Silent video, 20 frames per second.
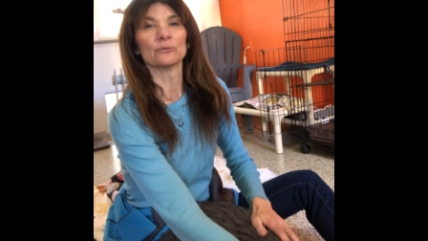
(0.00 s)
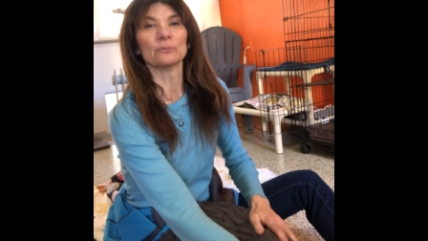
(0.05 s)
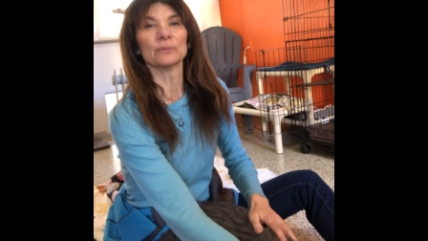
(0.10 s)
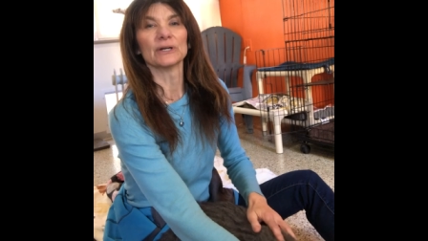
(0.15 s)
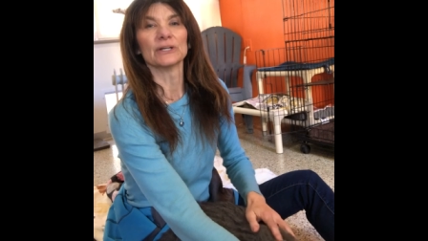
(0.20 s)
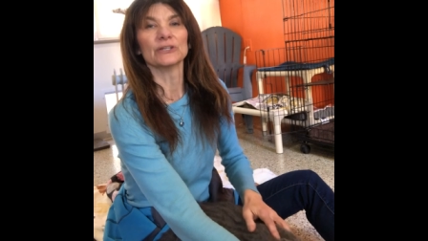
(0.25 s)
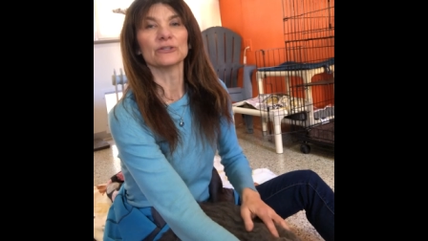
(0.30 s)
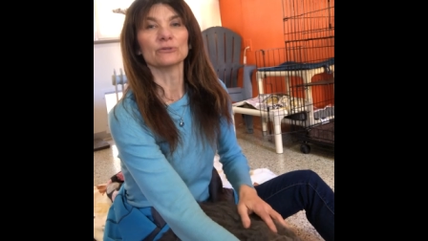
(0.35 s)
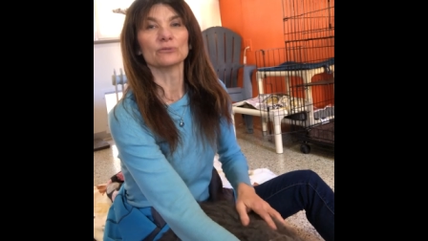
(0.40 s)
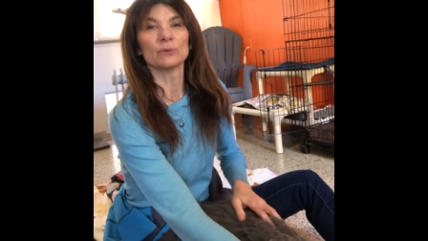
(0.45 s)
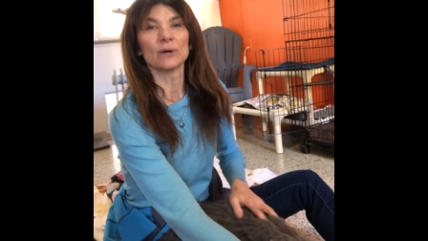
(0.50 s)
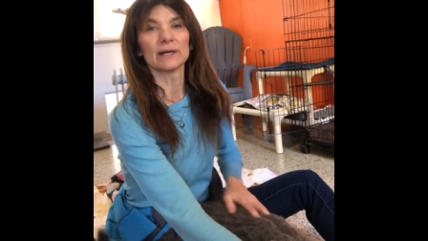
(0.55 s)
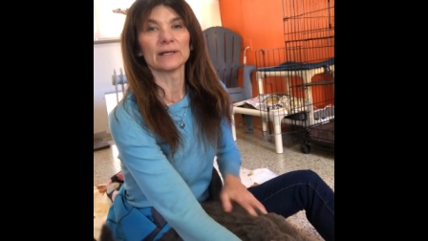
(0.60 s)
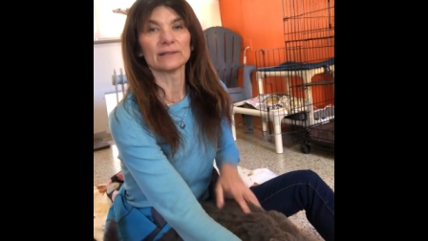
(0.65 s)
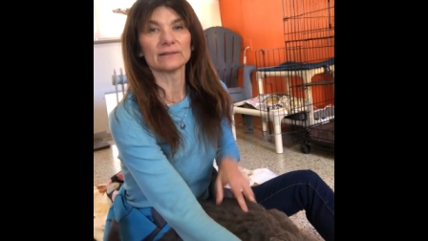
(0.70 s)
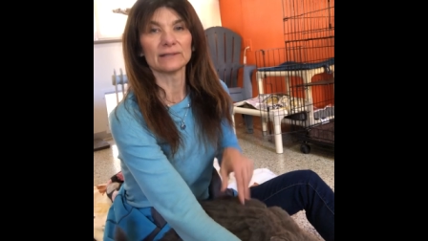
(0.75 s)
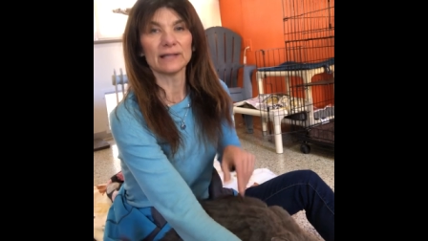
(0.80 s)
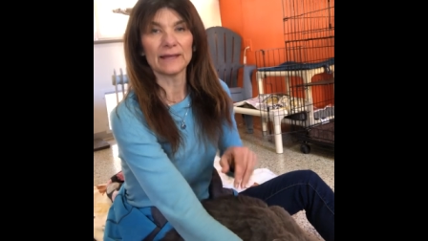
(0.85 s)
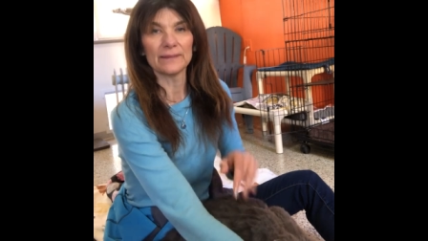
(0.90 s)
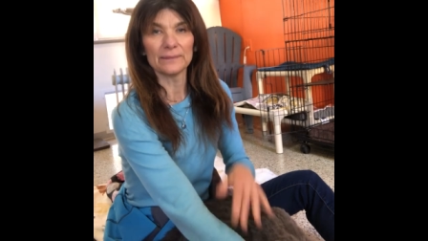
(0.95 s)
but you want
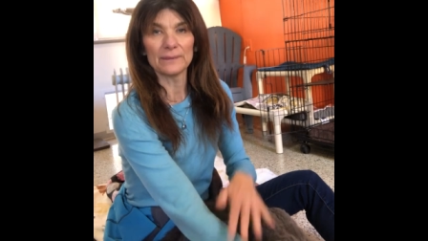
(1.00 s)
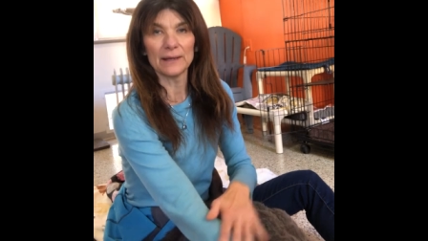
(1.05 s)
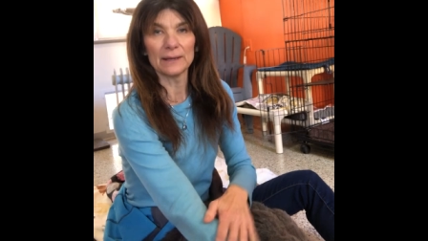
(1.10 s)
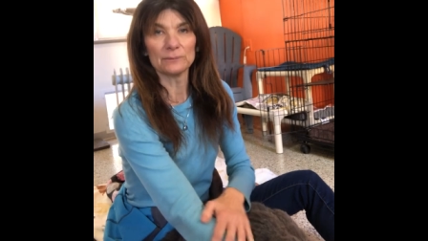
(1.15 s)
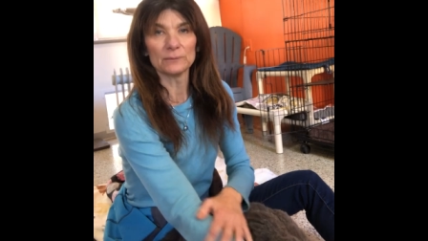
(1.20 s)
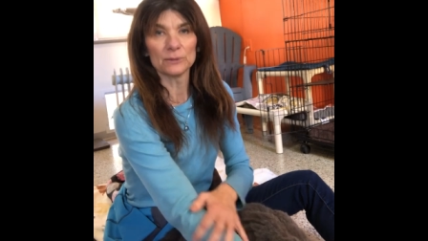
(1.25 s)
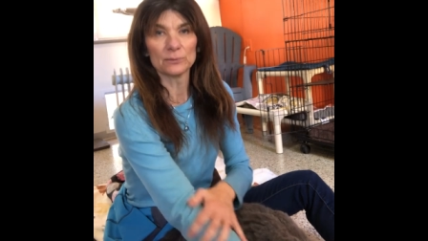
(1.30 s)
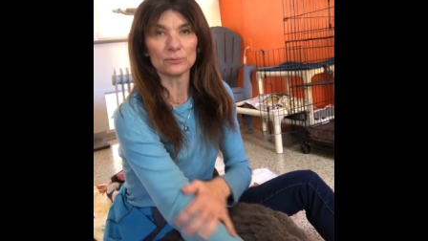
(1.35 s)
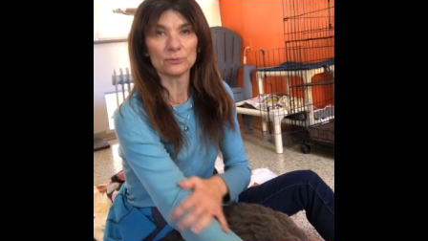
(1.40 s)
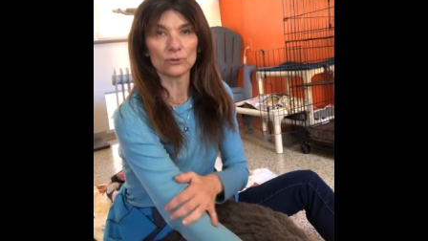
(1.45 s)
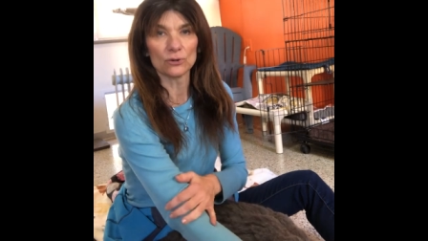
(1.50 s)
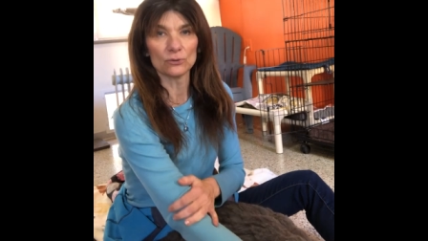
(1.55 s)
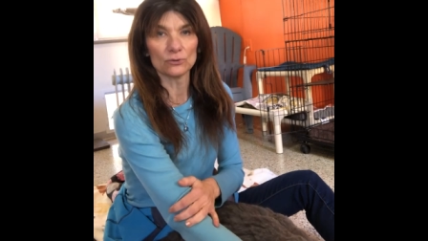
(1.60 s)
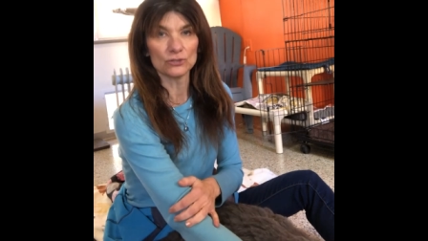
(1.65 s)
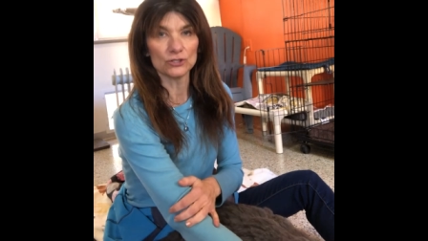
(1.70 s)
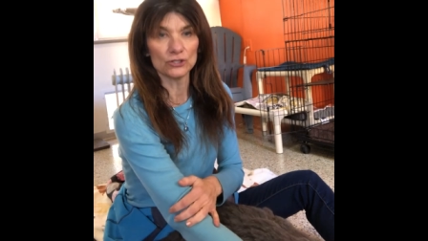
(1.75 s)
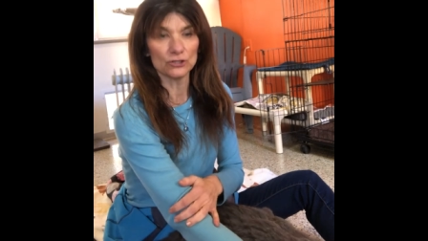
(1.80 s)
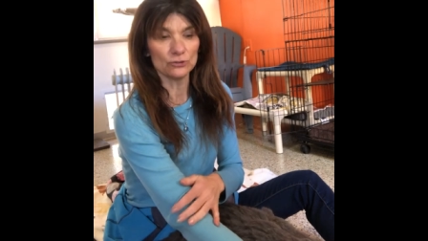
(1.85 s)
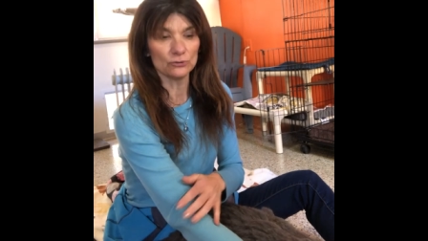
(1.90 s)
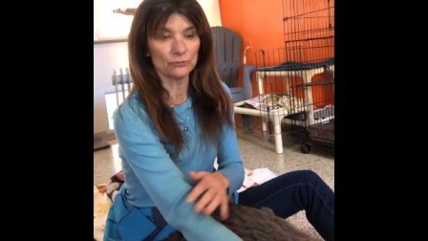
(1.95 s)
to let them
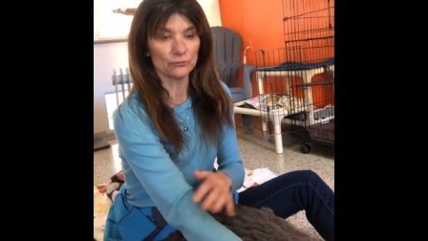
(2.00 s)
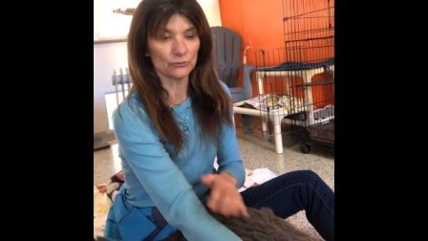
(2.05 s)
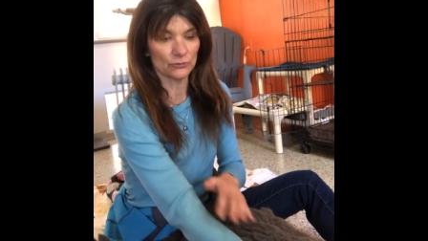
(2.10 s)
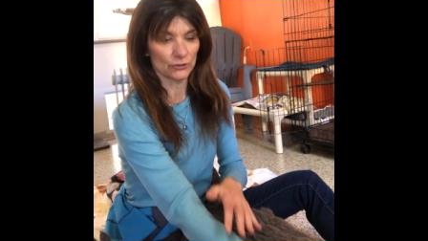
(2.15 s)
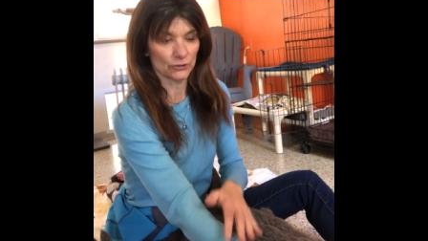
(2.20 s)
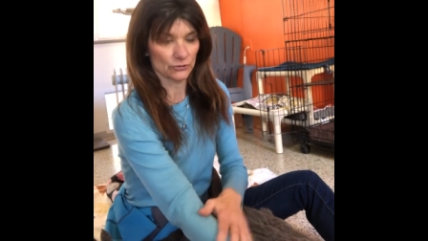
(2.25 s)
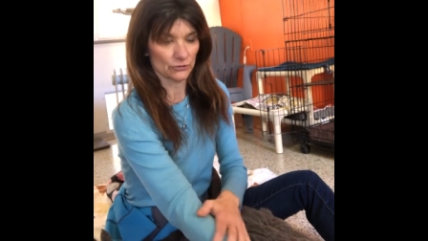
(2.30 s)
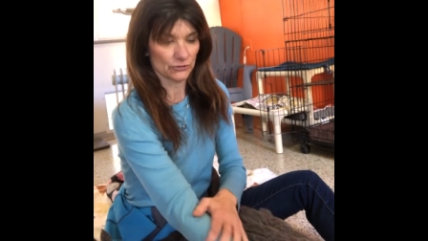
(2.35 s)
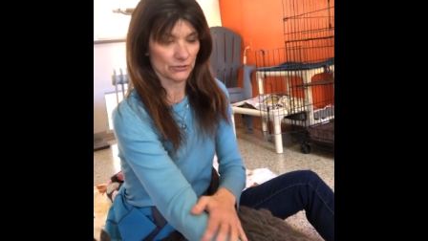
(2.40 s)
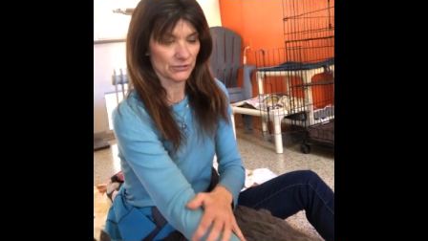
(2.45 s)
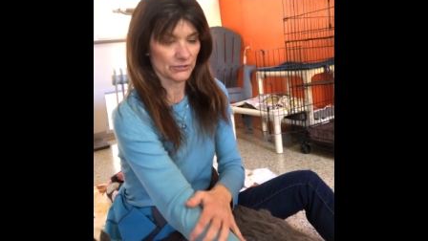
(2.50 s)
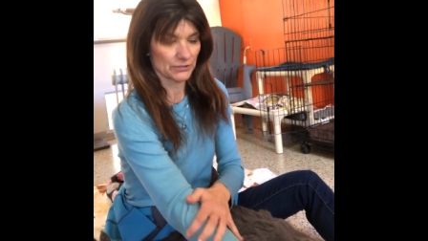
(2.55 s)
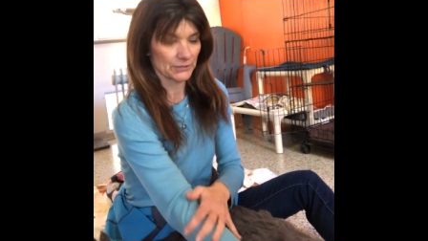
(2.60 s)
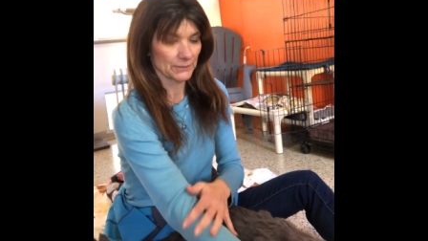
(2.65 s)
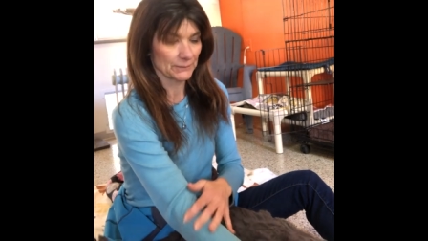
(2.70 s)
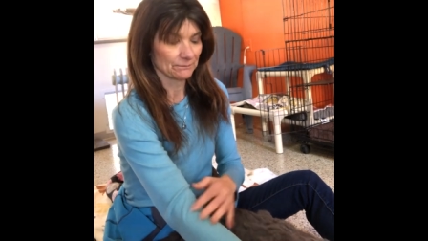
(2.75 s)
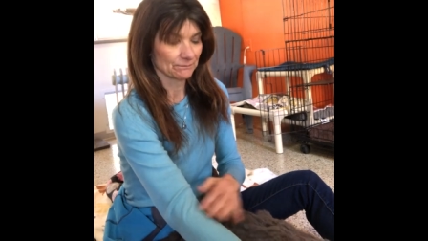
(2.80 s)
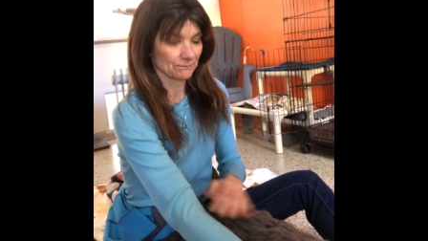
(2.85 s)
approach you first.